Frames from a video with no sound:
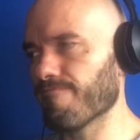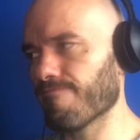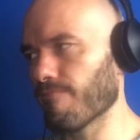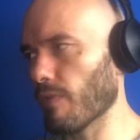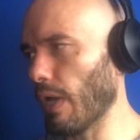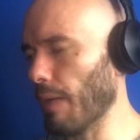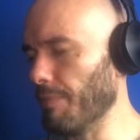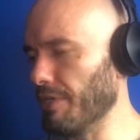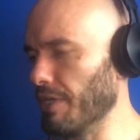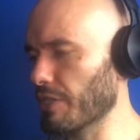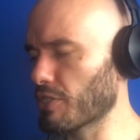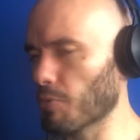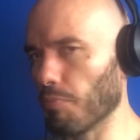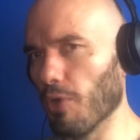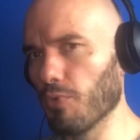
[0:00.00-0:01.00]
I mean, I
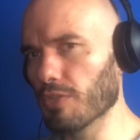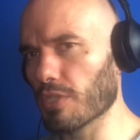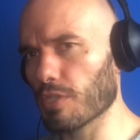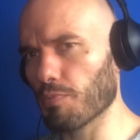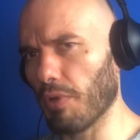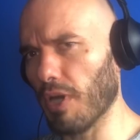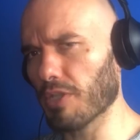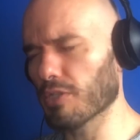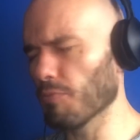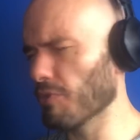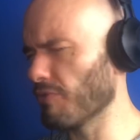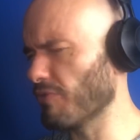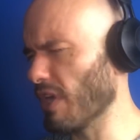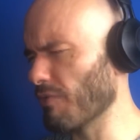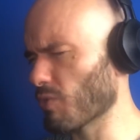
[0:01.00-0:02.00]
suppose it's possible
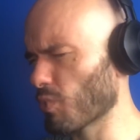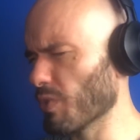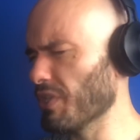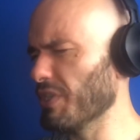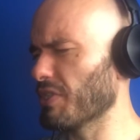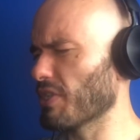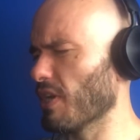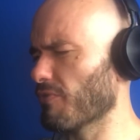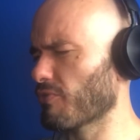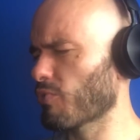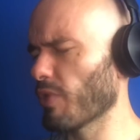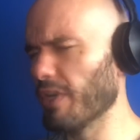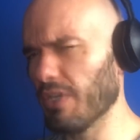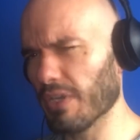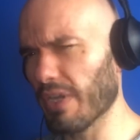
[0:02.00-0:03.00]
if you have a really tough
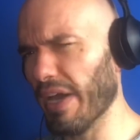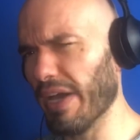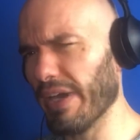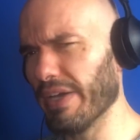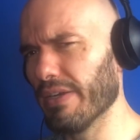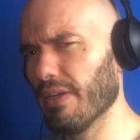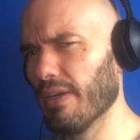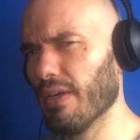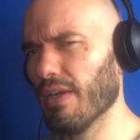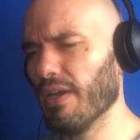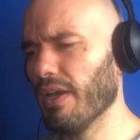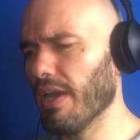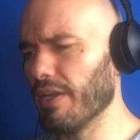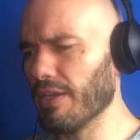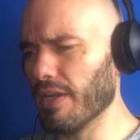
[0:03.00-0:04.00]
trained guy
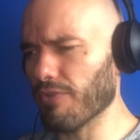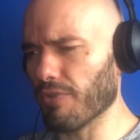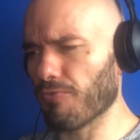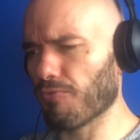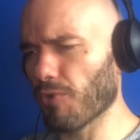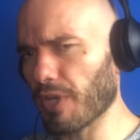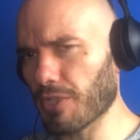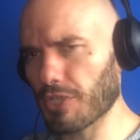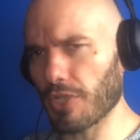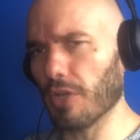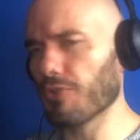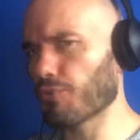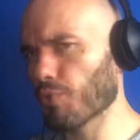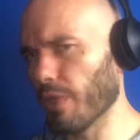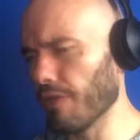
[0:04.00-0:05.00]
and you have a fresh,
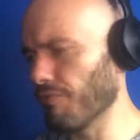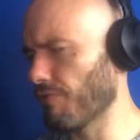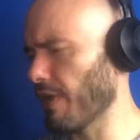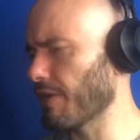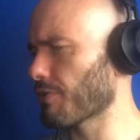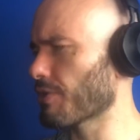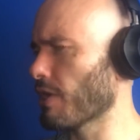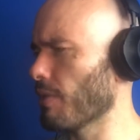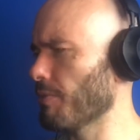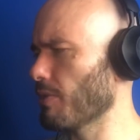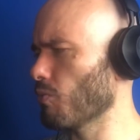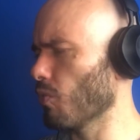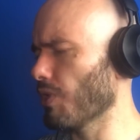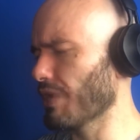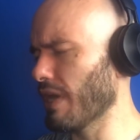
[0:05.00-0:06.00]
untrained fighter come in
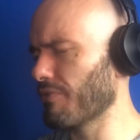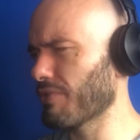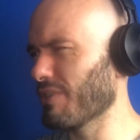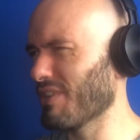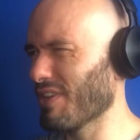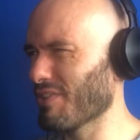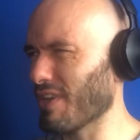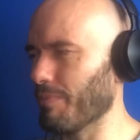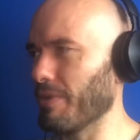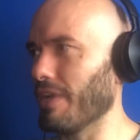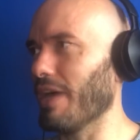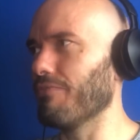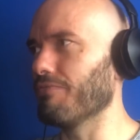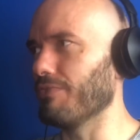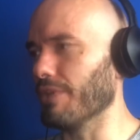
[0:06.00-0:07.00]
one after the other. I mean,
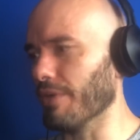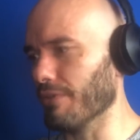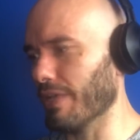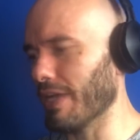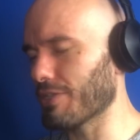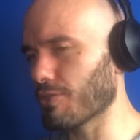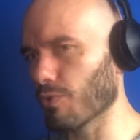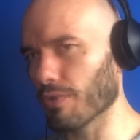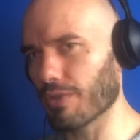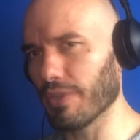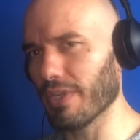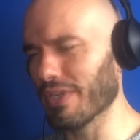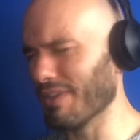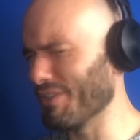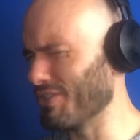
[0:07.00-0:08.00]
I've done that sort of thing
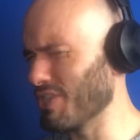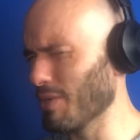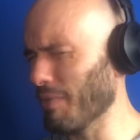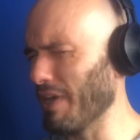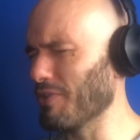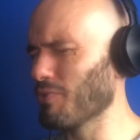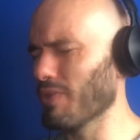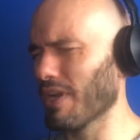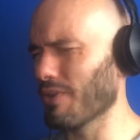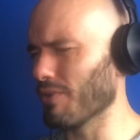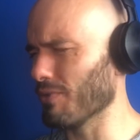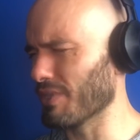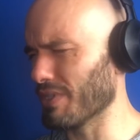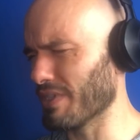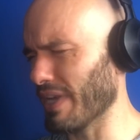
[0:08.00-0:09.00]
in the gym. I do that all
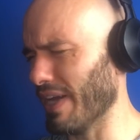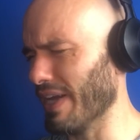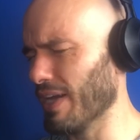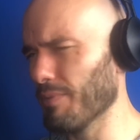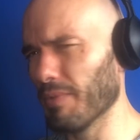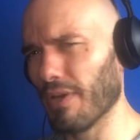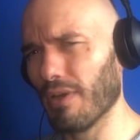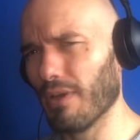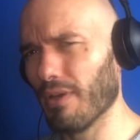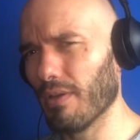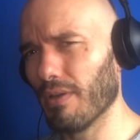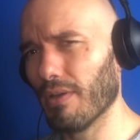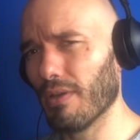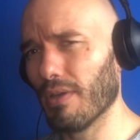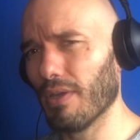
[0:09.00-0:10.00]
the time.
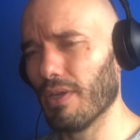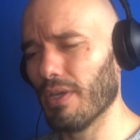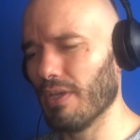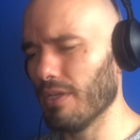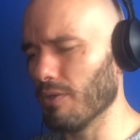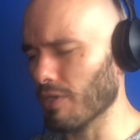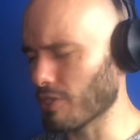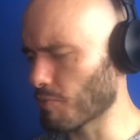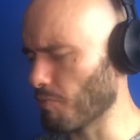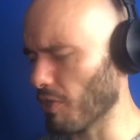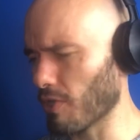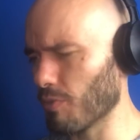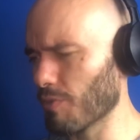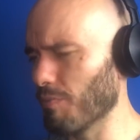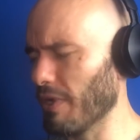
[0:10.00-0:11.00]
You know, I
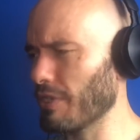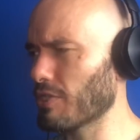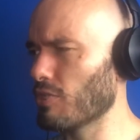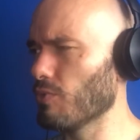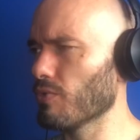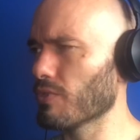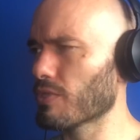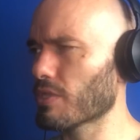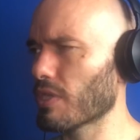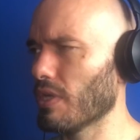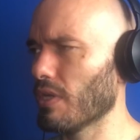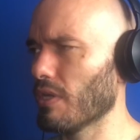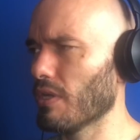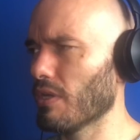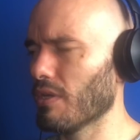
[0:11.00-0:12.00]
spar with my students
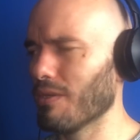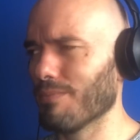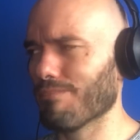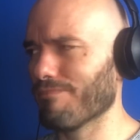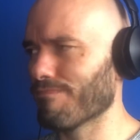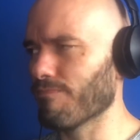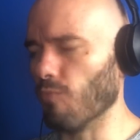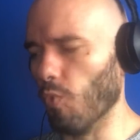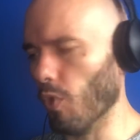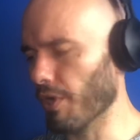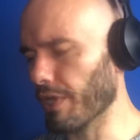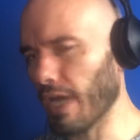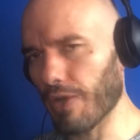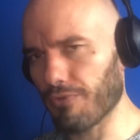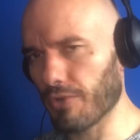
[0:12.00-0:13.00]
one
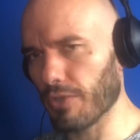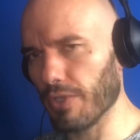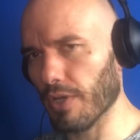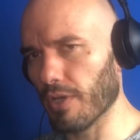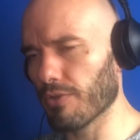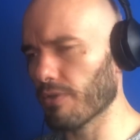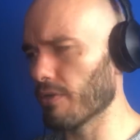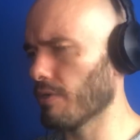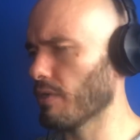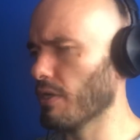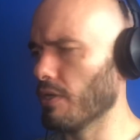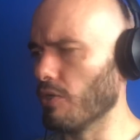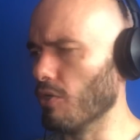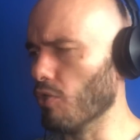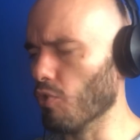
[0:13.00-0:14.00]
after the other,
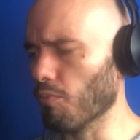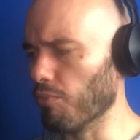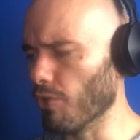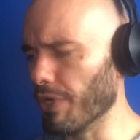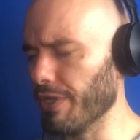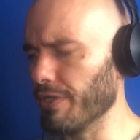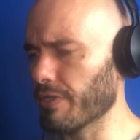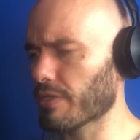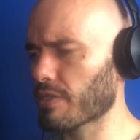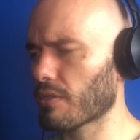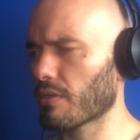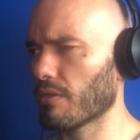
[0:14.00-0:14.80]
no breaks.